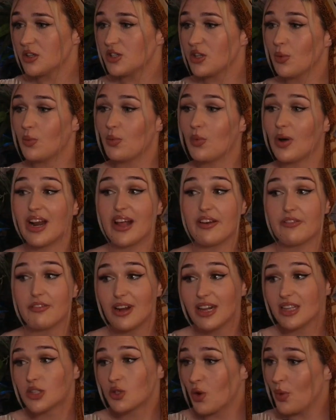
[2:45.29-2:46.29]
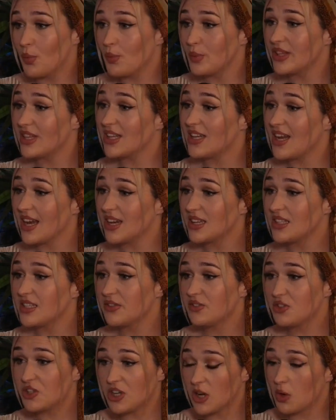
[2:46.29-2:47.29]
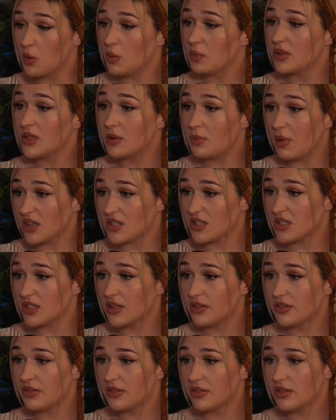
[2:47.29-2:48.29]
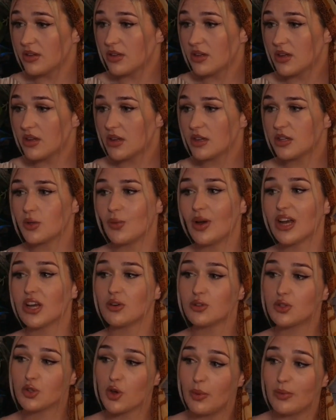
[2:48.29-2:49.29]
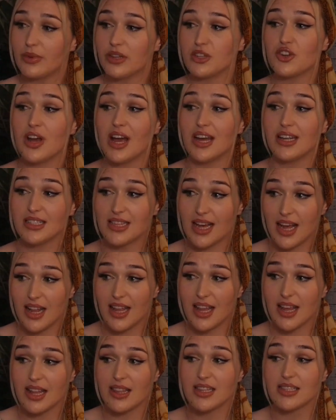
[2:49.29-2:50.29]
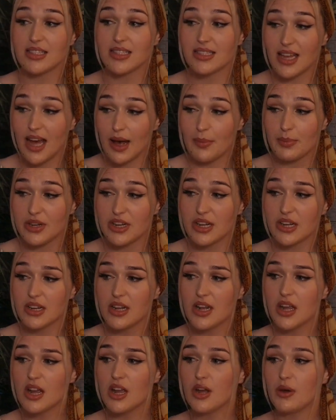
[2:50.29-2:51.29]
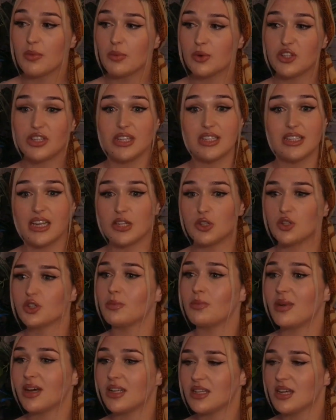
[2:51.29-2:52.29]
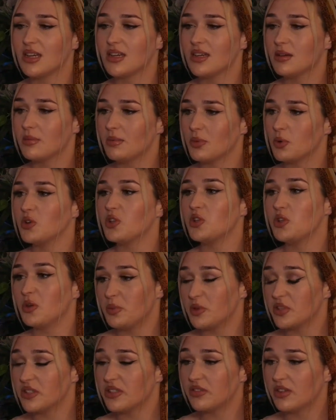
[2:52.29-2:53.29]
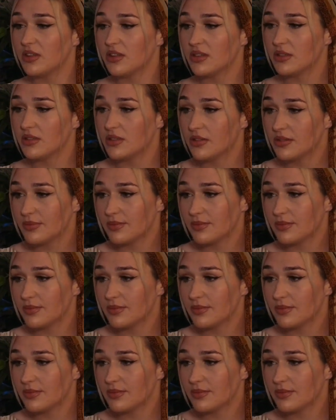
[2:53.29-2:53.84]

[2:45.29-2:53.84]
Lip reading: So whenever I'd come with the negative, she'd come with the positive. So I could come and try and tell her this is happening, but she said it doesn't matter because you're beautiful.